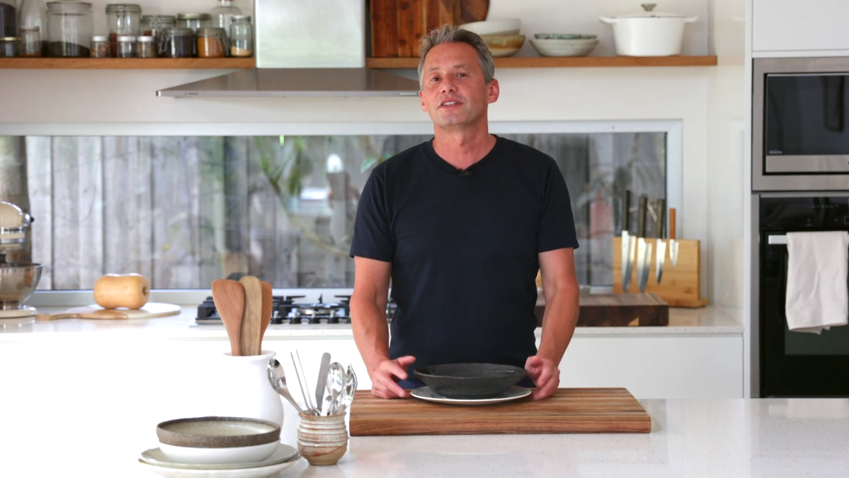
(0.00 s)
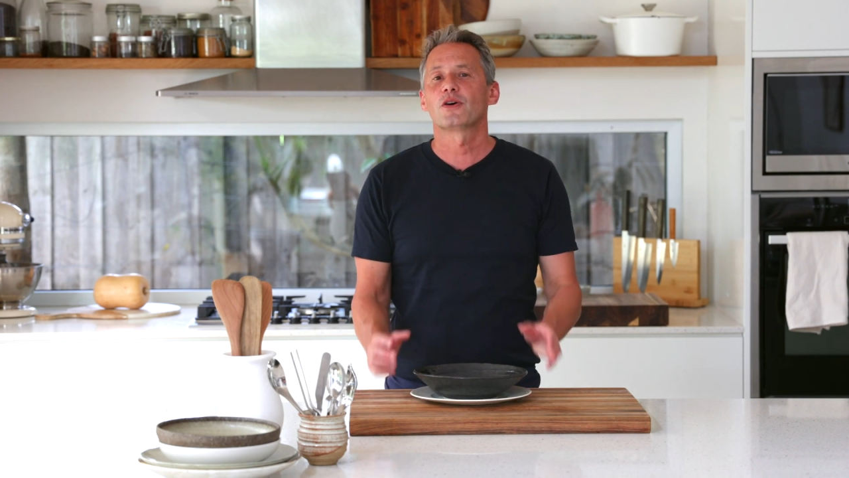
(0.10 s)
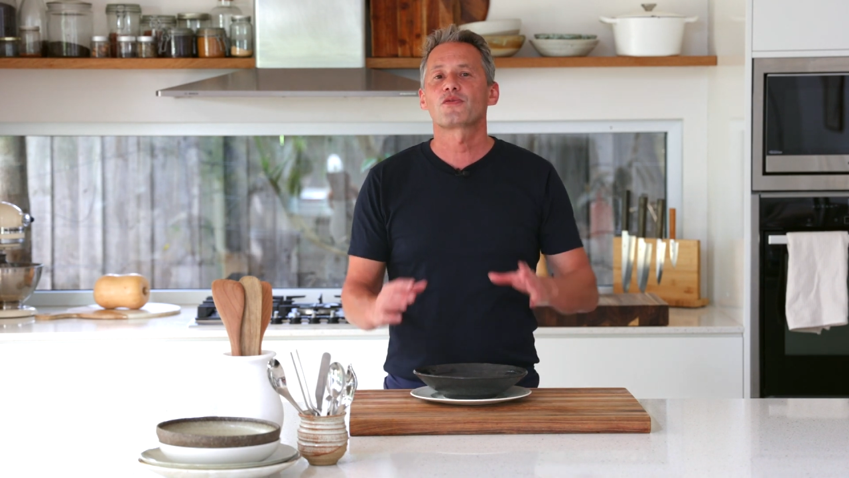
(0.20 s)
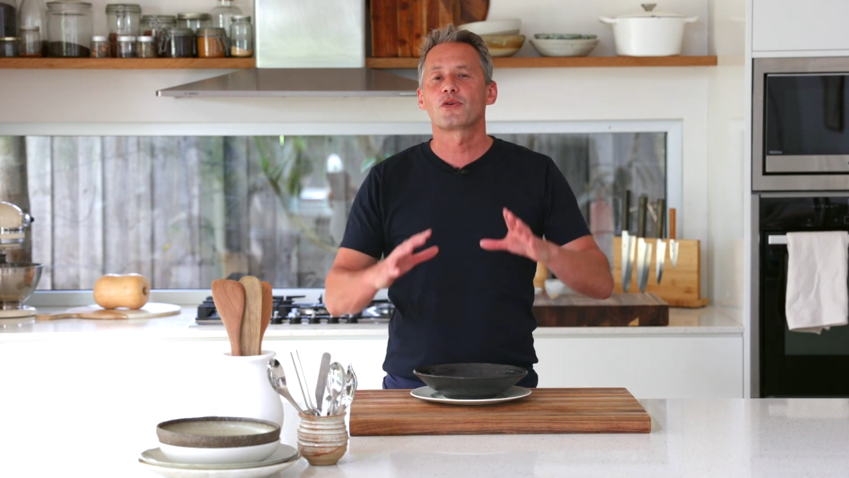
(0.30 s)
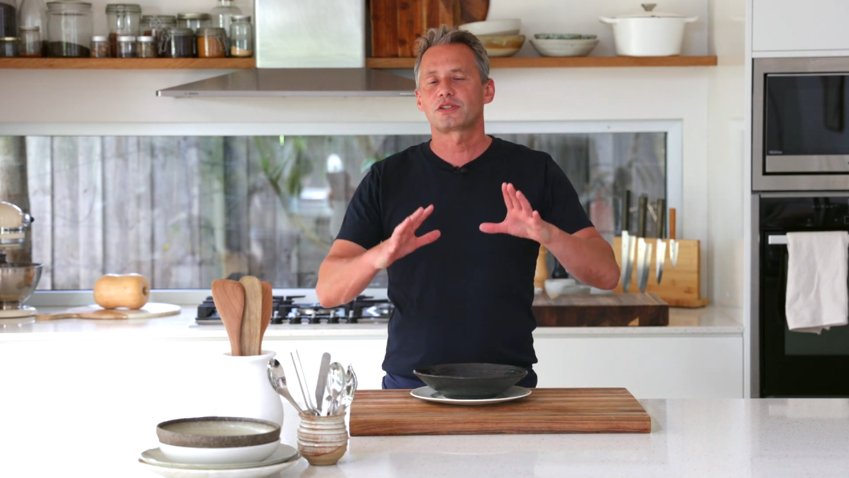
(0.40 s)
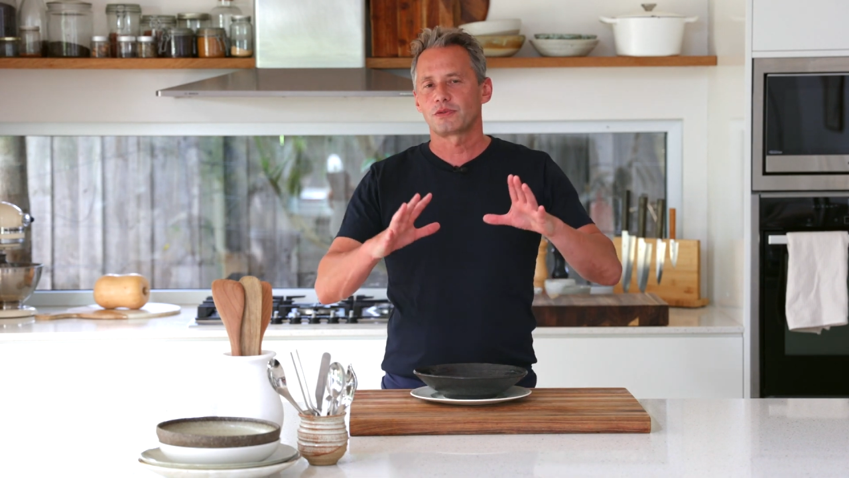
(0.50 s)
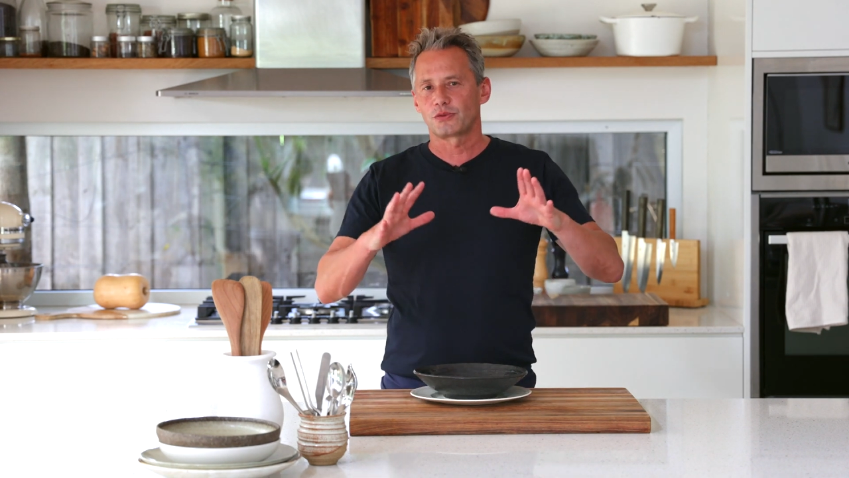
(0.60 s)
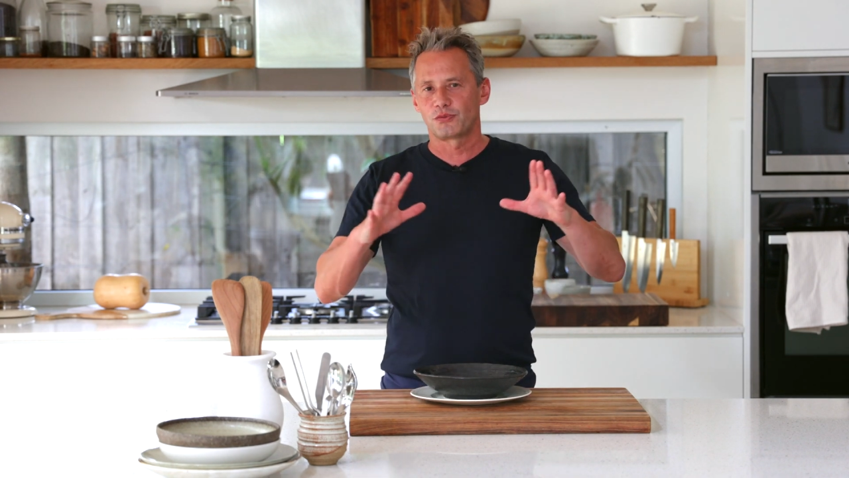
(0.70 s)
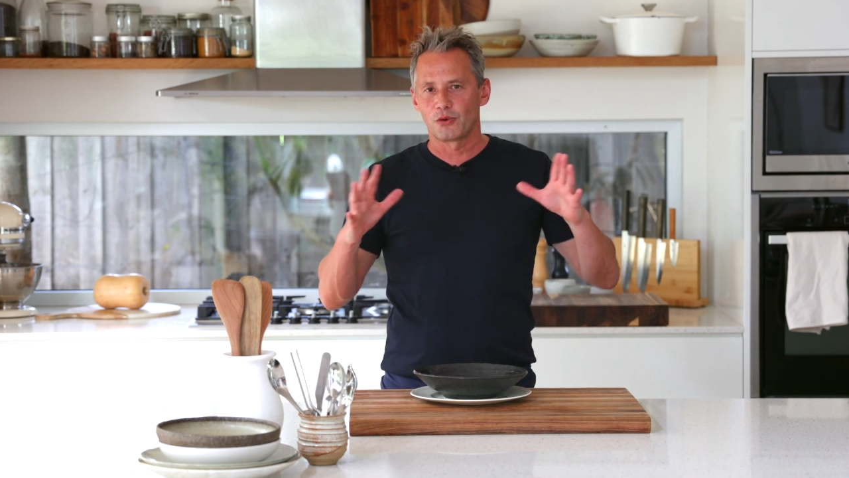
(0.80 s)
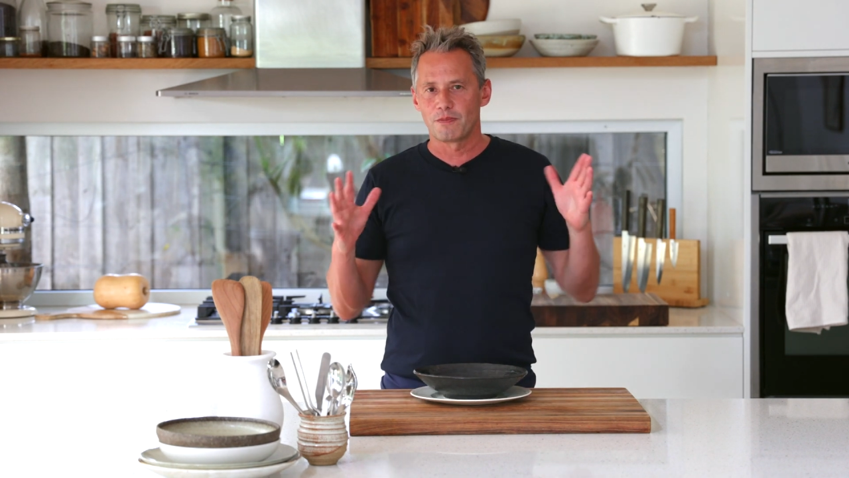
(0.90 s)
Now, of course, if you
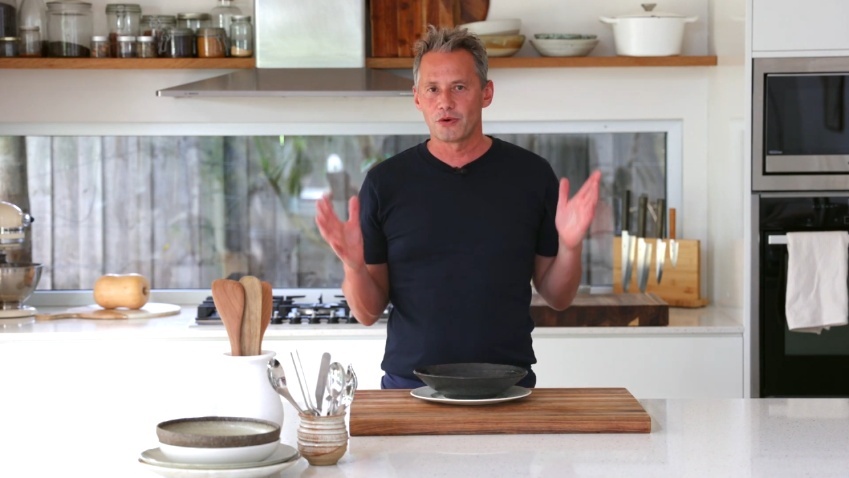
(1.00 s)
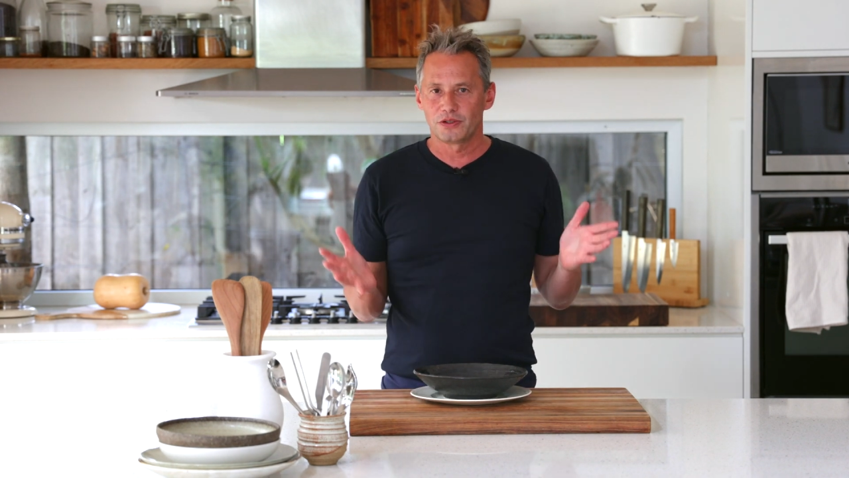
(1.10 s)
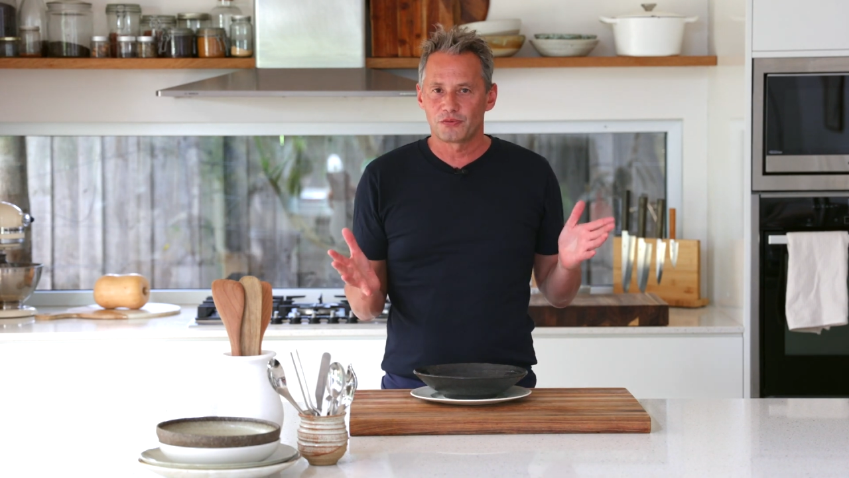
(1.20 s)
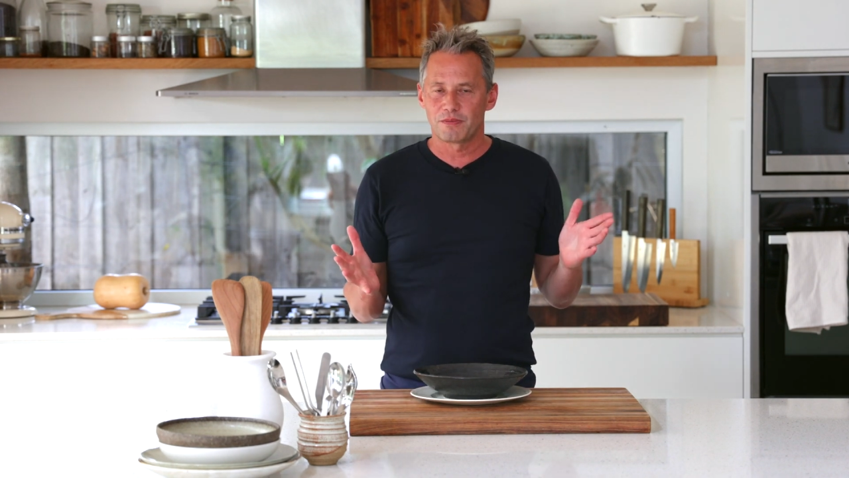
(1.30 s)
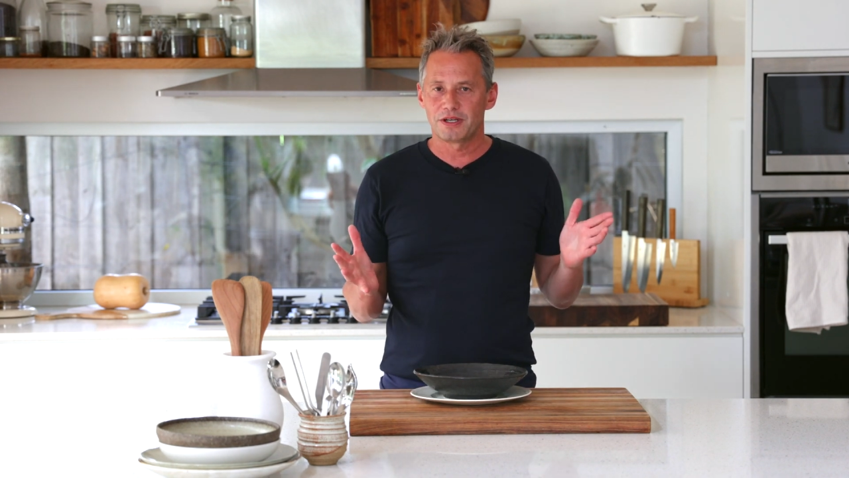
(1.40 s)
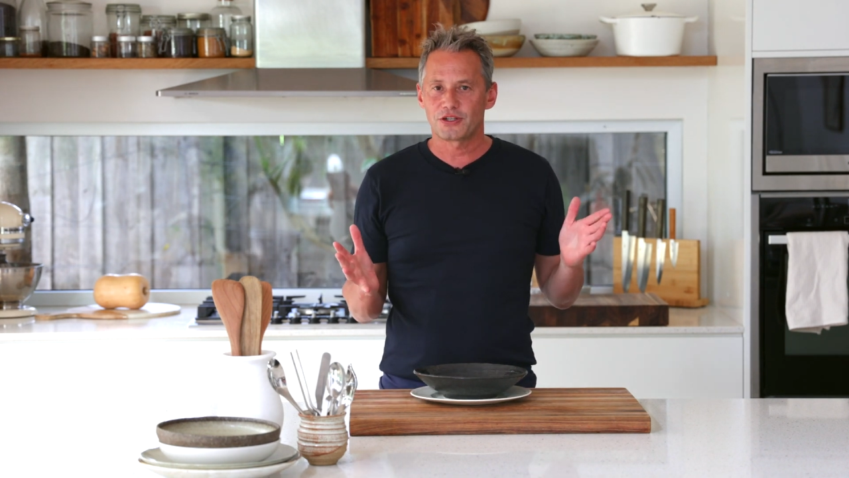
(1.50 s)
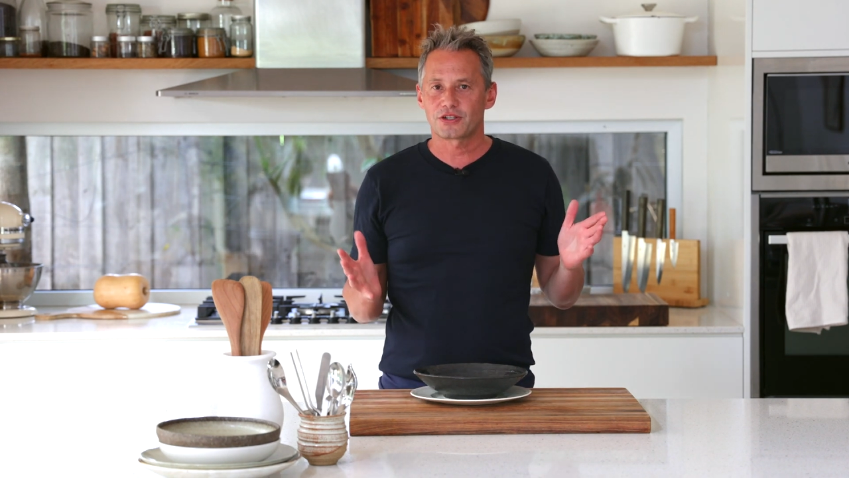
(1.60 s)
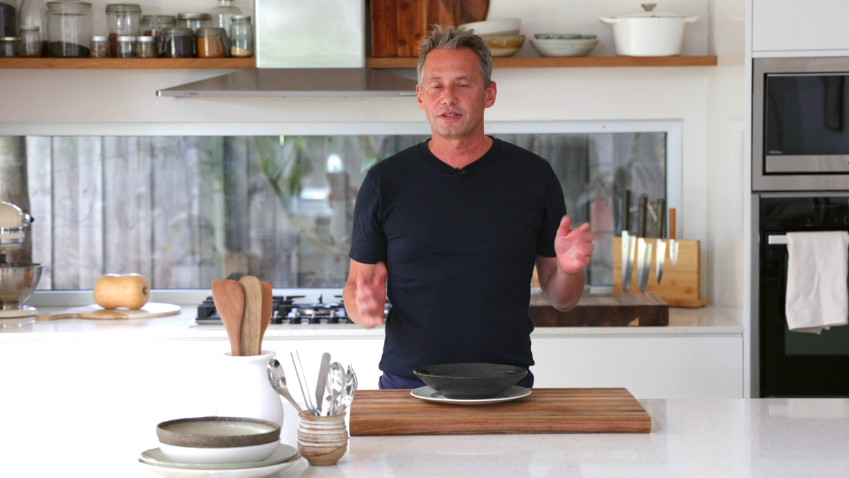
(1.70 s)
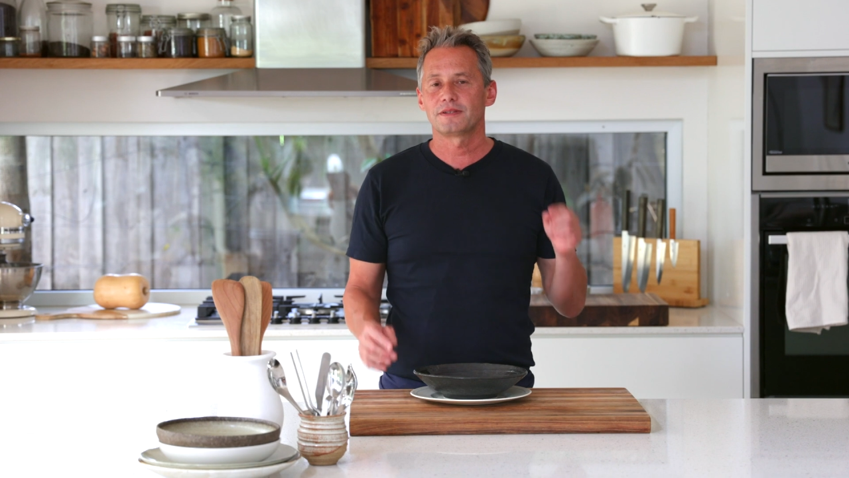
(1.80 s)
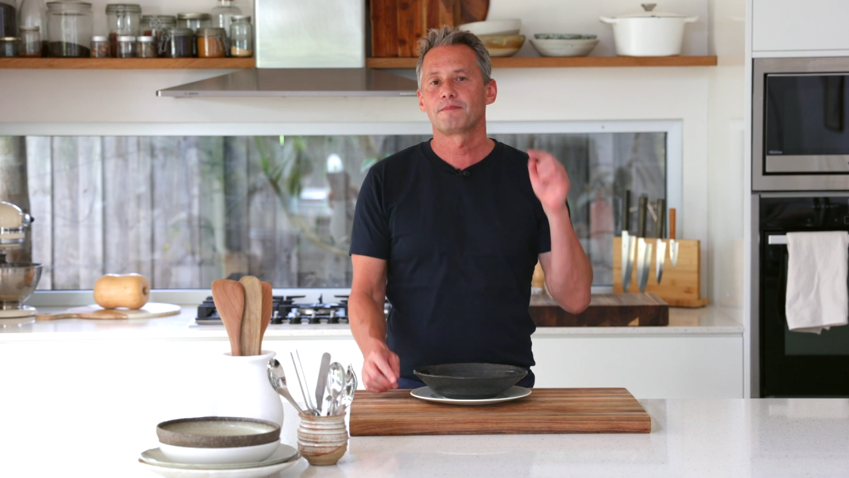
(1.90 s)
want for more
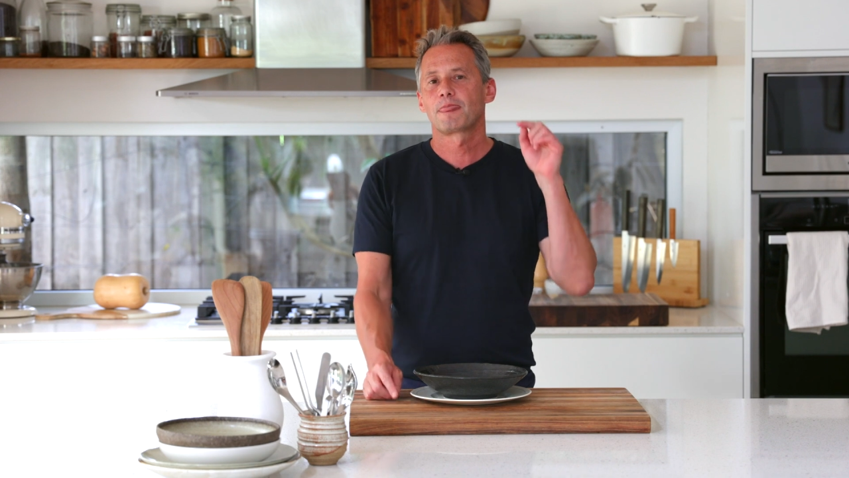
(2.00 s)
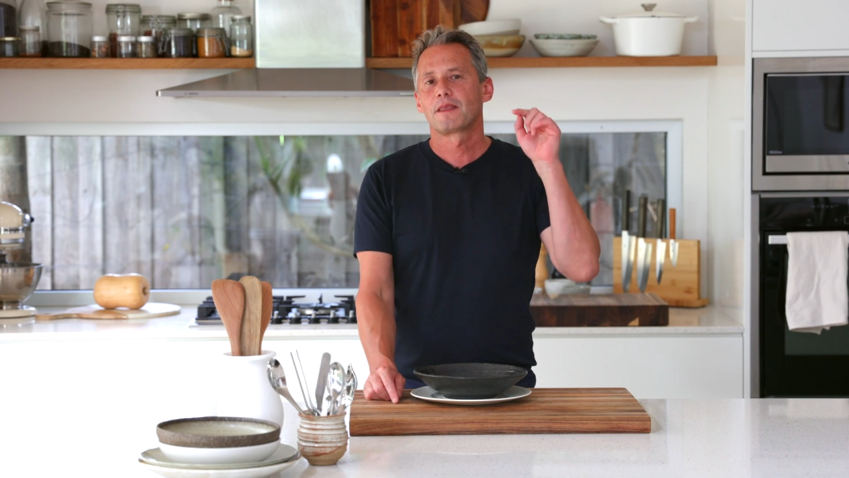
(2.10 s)
information,